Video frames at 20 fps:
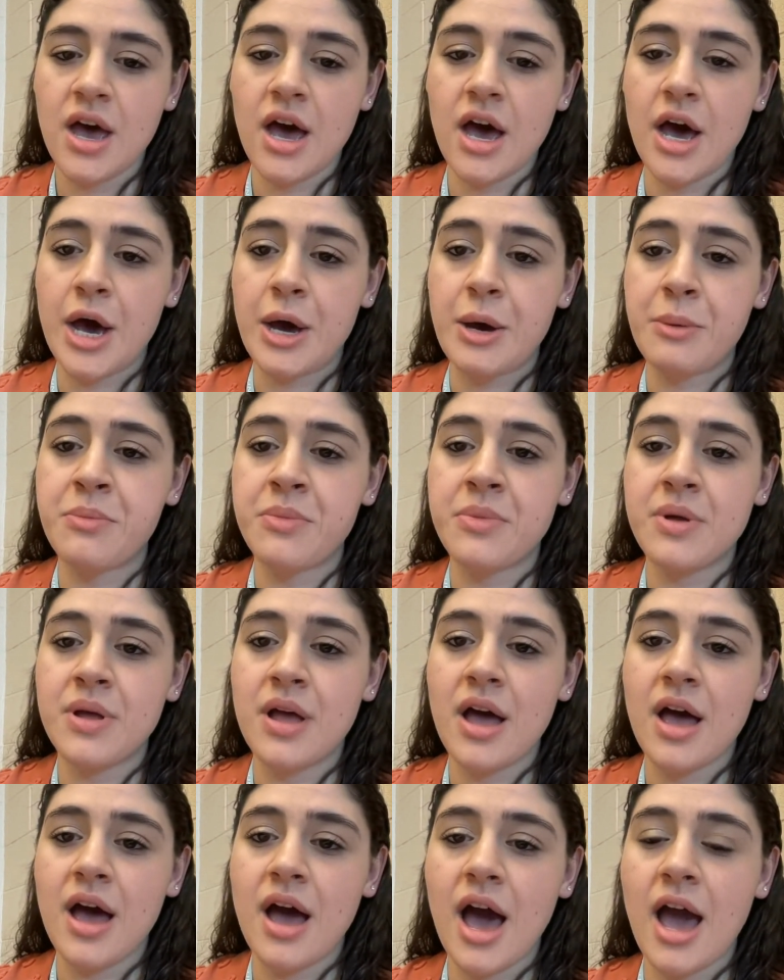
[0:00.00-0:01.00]
Um,
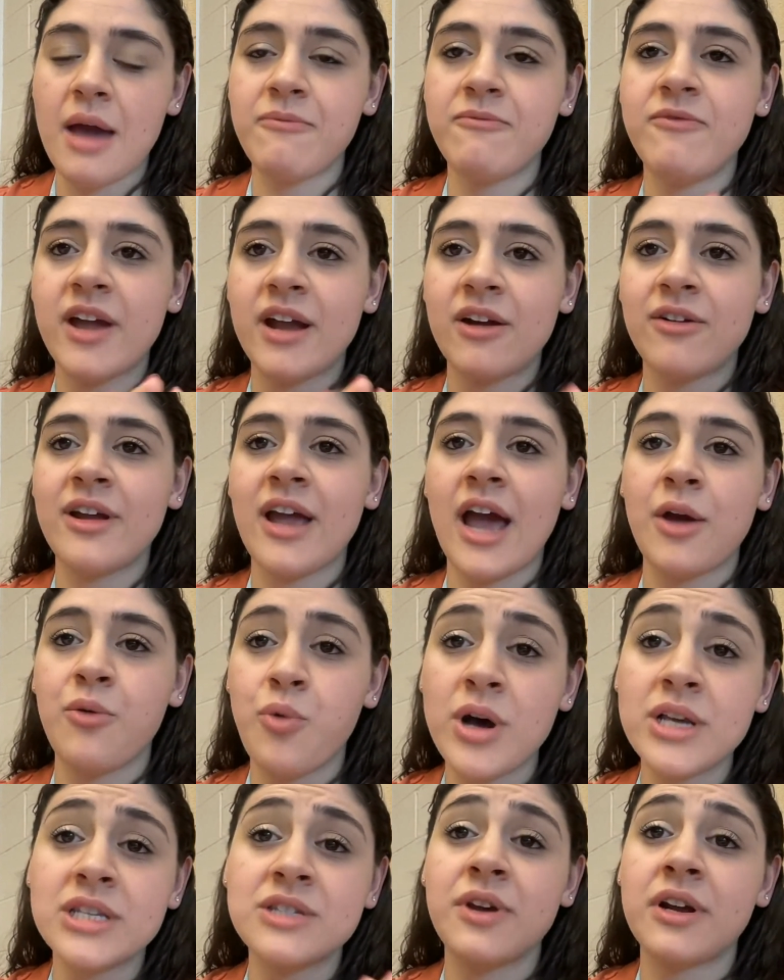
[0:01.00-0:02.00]
I
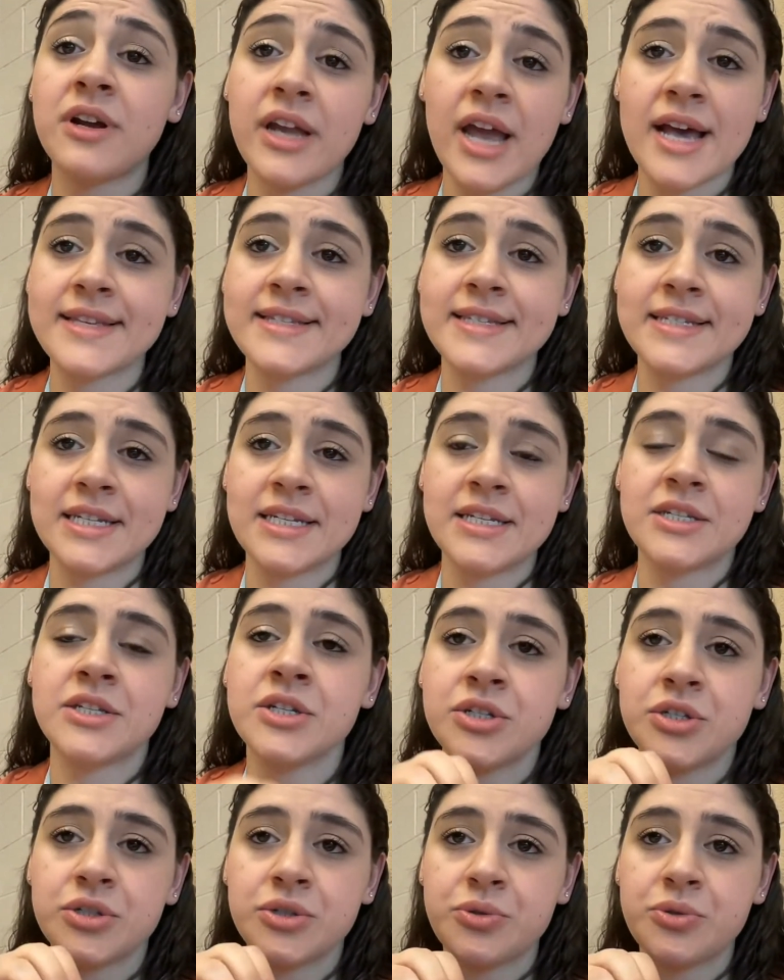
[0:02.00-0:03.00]
was very hesitant
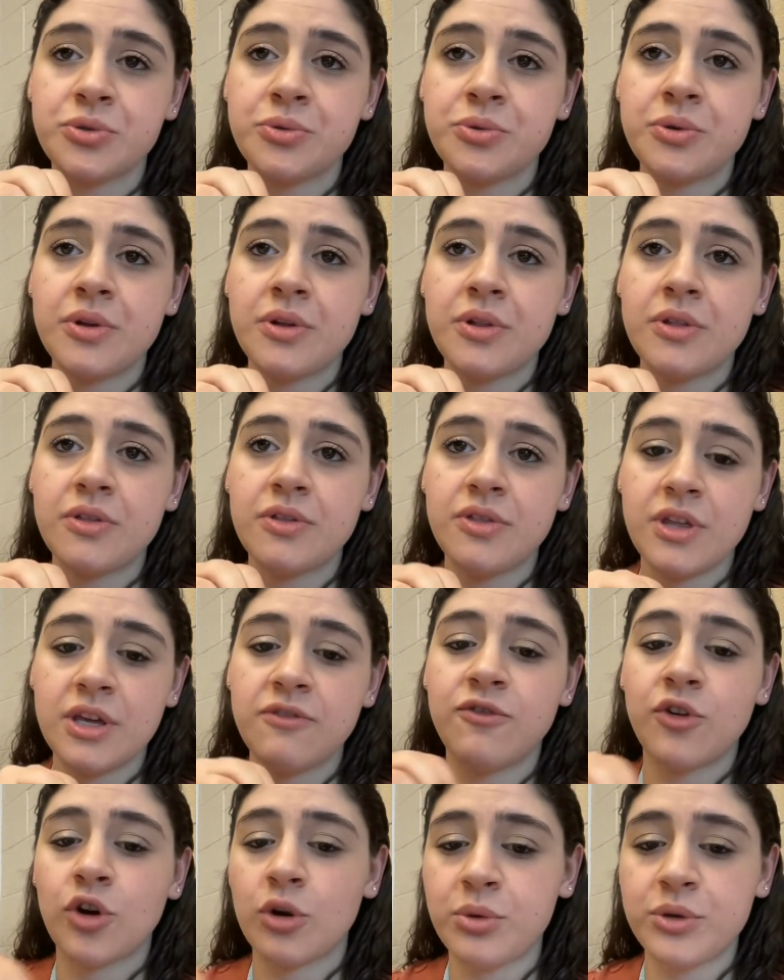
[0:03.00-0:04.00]
to do the
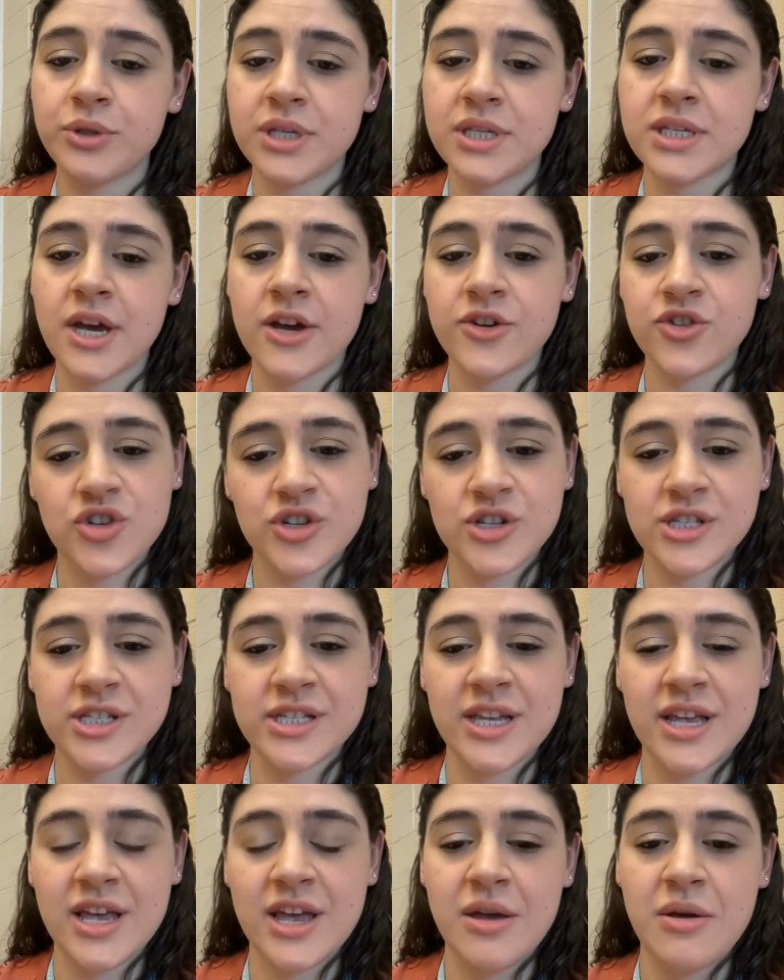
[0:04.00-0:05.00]
verbal
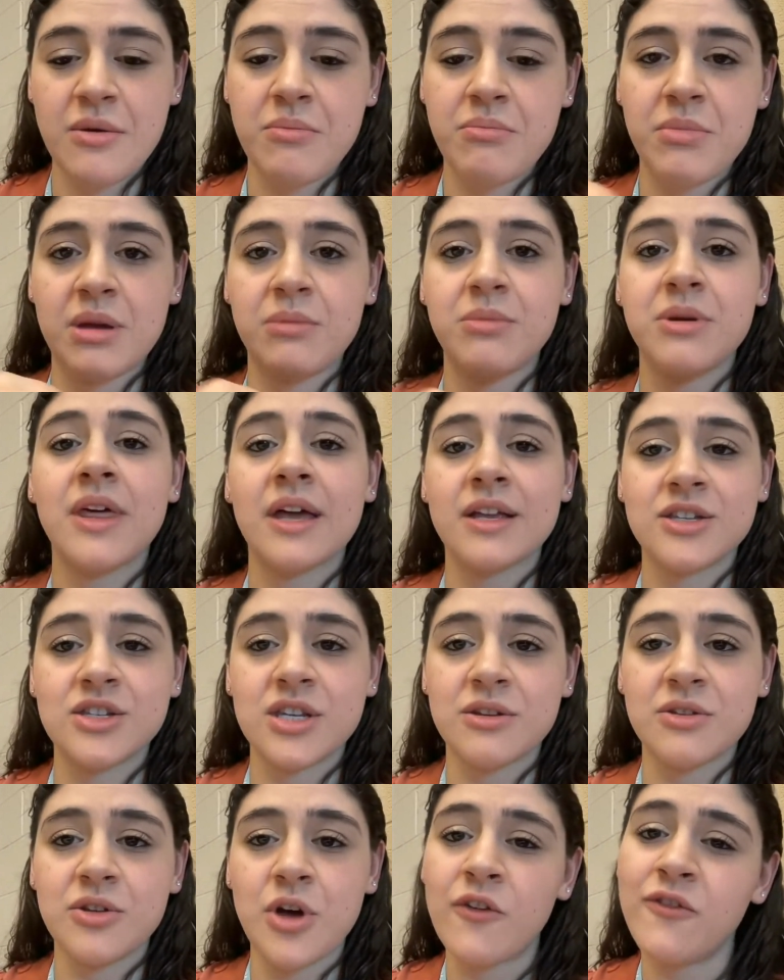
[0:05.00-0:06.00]
discussions. Maybe
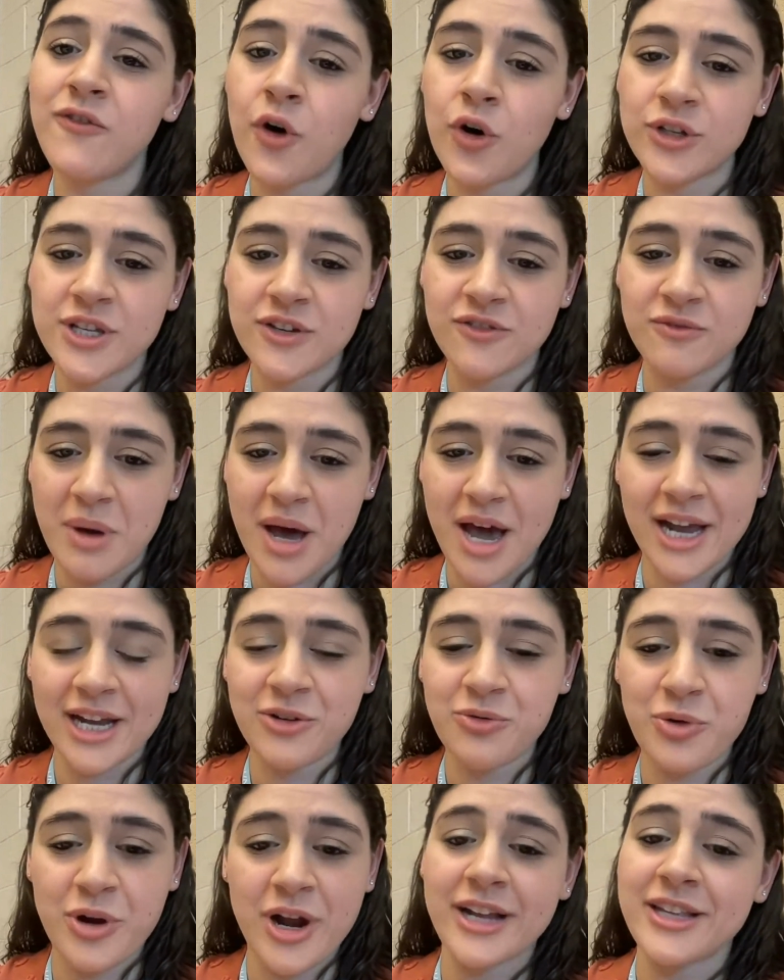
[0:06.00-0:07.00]
that's a fault of
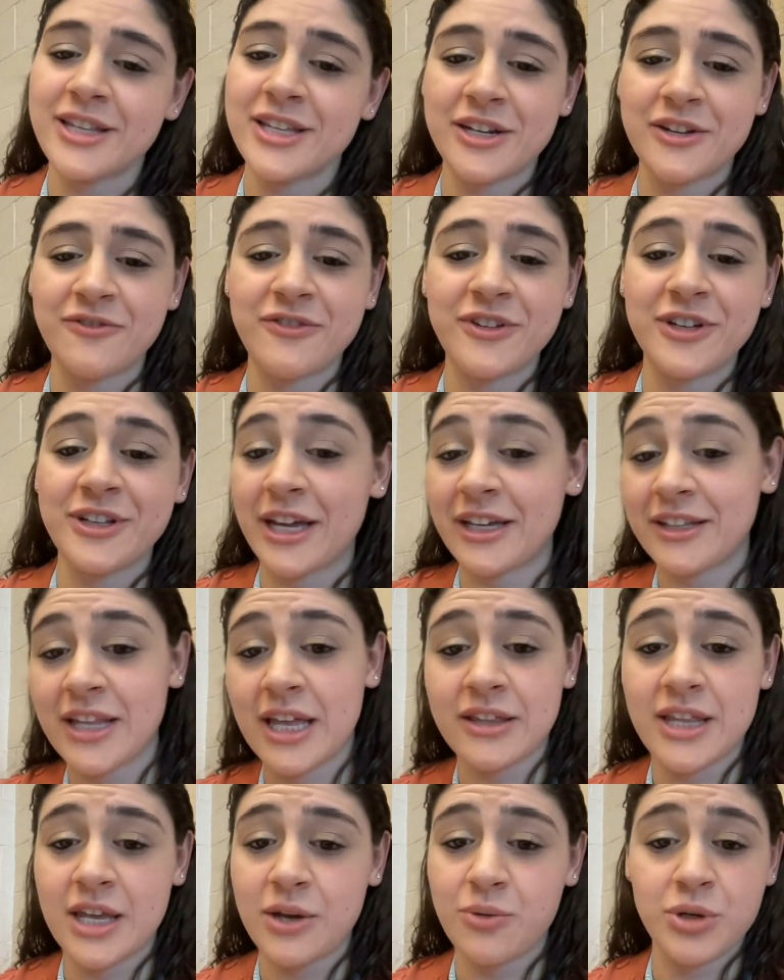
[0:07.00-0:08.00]
mine where I didn't feel like
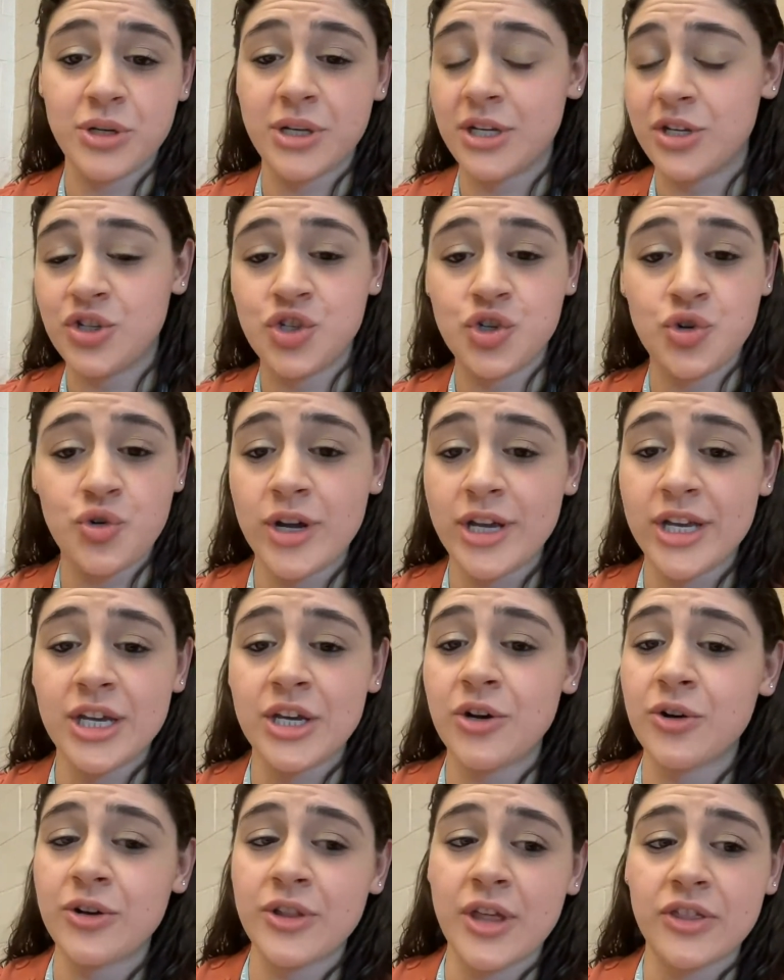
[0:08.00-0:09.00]
that they would enjoy
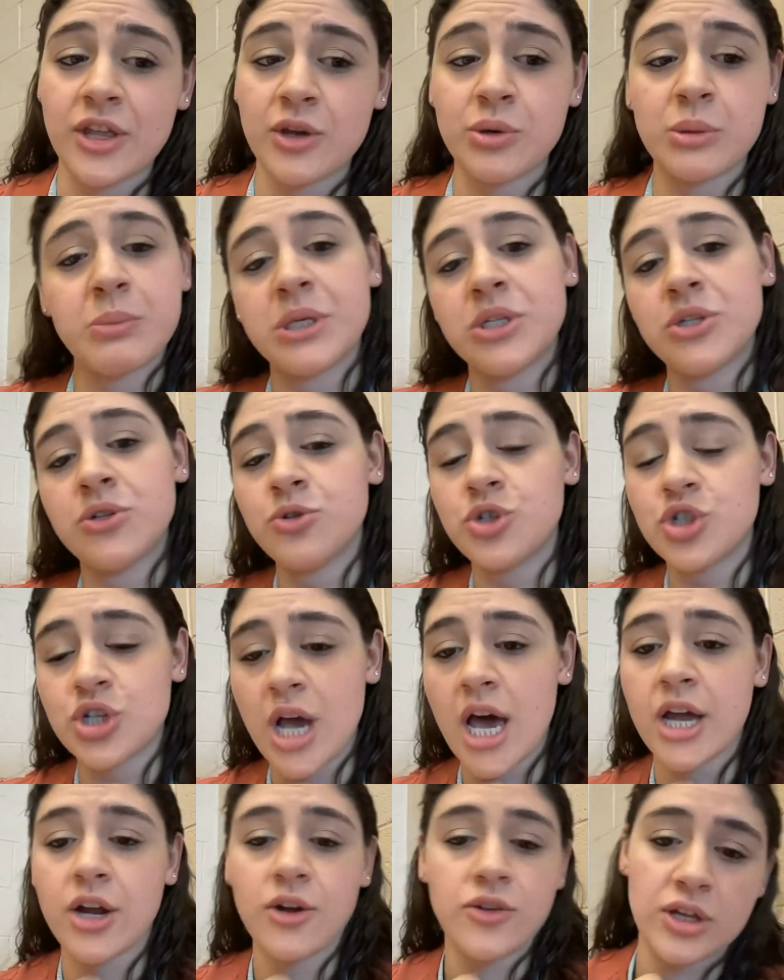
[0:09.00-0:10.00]
it or that they would be too
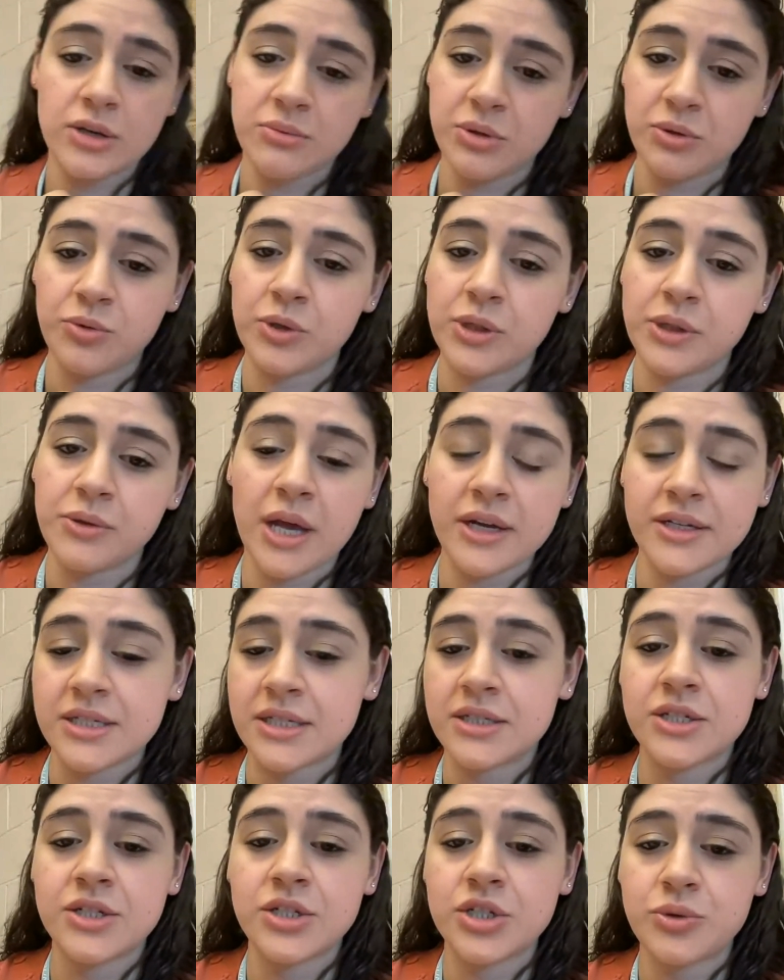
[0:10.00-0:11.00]
shy or they'd be
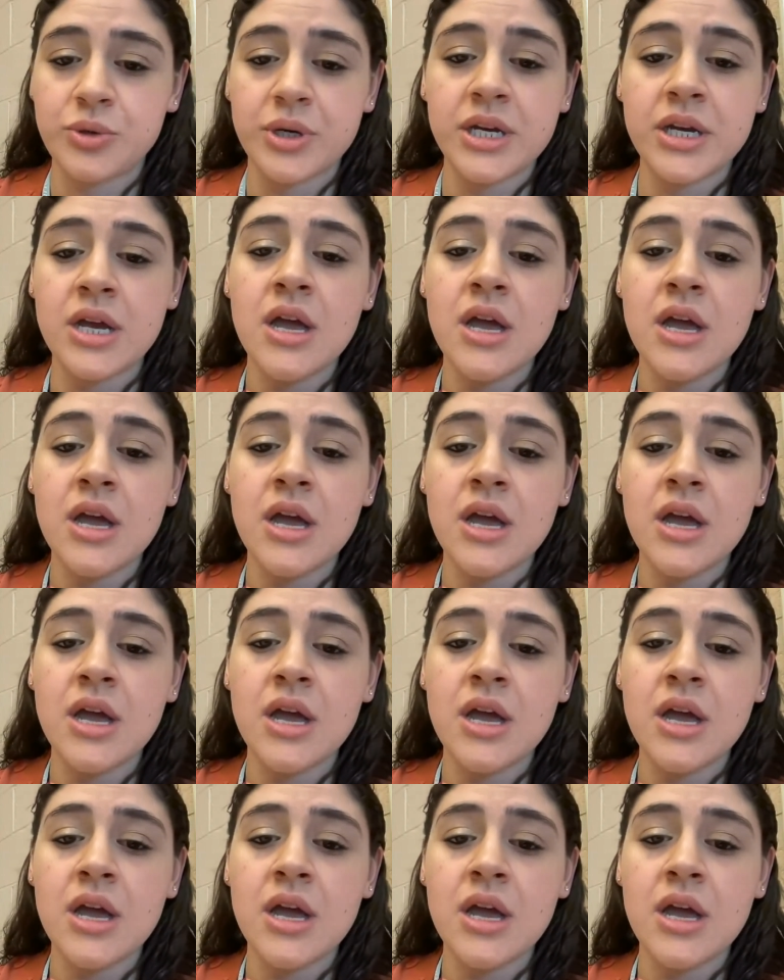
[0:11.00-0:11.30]
reluctant to do it.